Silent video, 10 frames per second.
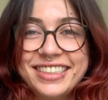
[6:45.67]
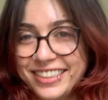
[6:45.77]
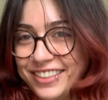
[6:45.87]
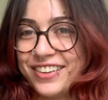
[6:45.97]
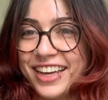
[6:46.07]

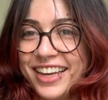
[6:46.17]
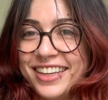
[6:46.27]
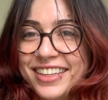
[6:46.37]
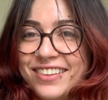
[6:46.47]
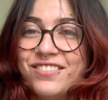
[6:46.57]
Okay,
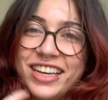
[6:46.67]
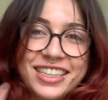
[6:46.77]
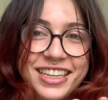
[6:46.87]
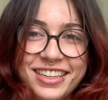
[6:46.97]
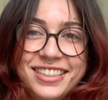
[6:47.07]
makes
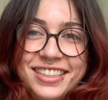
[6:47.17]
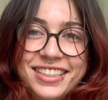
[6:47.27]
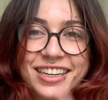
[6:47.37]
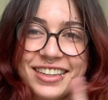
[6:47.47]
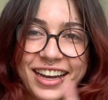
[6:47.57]
sense, the
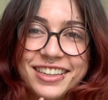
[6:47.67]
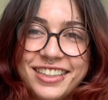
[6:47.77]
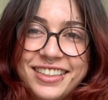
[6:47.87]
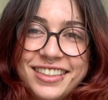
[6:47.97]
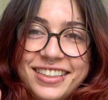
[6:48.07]

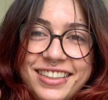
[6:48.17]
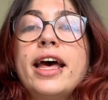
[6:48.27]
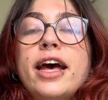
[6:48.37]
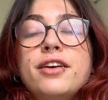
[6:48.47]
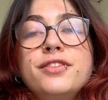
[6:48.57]
connection?
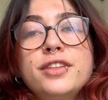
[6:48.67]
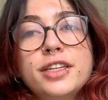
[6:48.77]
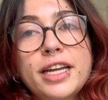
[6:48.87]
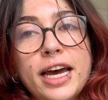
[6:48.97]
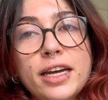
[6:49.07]
After
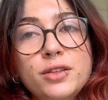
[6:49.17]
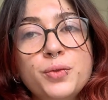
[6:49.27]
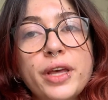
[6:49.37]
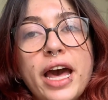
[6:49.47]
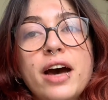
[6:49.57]
that, we
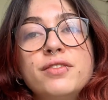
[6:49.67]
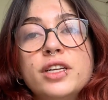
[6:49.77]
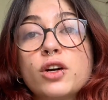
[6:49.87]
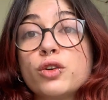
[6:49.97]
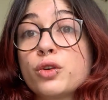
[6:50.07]
have the
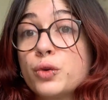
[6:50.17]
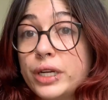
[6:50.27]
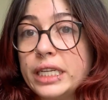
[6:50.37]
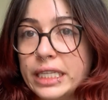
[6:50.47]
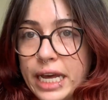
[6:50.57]

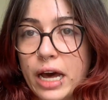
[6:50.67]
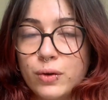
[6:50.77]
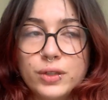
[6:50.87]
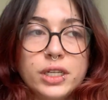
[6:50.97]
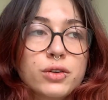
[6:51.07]
concrete
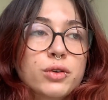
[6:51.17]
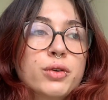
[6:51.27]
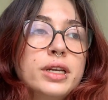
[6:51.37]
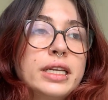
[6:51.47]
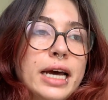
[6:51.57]
nouns. The
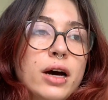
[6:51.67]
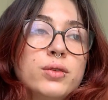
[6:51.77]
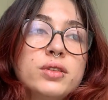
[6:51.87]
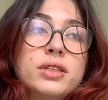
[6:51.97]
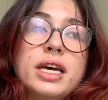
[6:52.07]
concrete
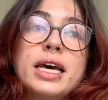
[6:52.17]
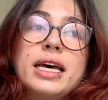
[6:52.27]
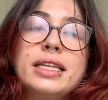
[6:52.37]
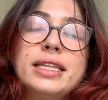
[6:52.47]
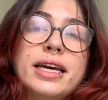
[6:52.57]
nouns
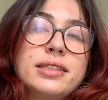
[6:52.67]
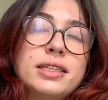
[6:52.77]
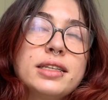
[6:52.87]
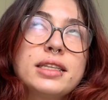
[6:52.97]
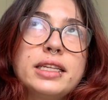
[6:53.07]

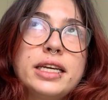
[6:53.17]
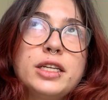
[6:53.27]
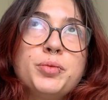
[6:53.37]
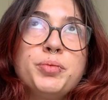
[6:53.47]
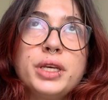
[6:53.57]
designate
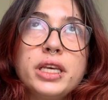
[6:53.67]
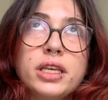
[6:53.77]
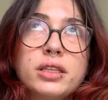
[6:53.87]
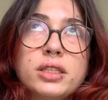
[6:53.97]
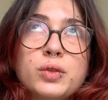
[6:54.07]

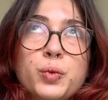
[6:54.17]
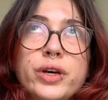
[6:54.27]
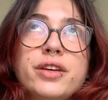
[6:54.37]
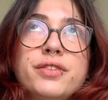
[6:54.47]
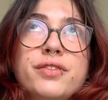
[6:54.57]
beings
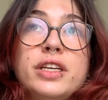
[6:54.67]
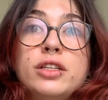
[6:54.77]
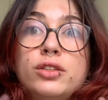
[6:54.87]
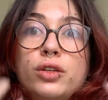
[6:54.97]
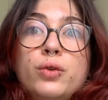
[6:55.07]
with
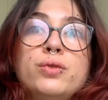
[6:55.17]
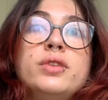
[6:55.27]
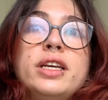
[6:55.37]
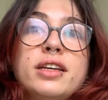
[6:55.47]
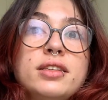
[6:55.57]
its own
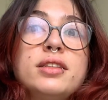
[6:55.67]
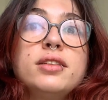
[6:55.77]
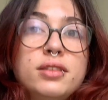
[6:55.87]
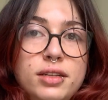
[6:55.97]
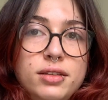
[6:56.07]

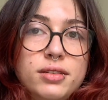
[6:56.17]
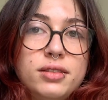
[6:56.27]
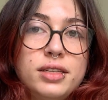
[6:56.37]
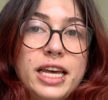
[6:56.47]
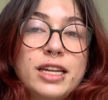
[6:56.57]

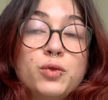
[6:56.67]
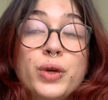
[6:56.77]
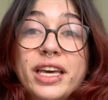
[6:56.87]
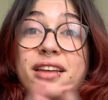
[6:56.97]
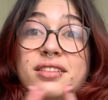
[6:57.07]
existence and we
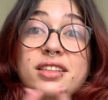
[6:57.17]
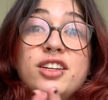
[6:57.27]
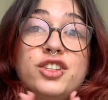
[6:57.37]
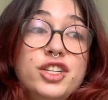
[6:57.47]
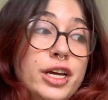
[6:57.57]
can
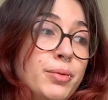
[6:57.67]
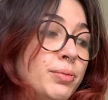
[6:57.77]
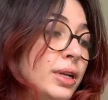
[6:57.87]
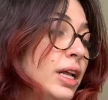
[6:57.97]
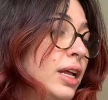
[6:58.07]
touch them,
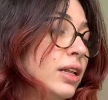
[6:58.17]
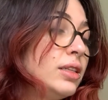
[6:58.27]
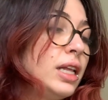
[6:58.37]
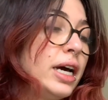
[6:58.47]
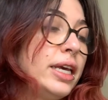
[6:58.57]

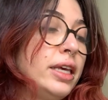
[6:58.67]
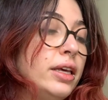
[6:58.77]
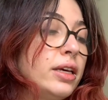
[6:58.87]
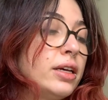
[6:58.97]
like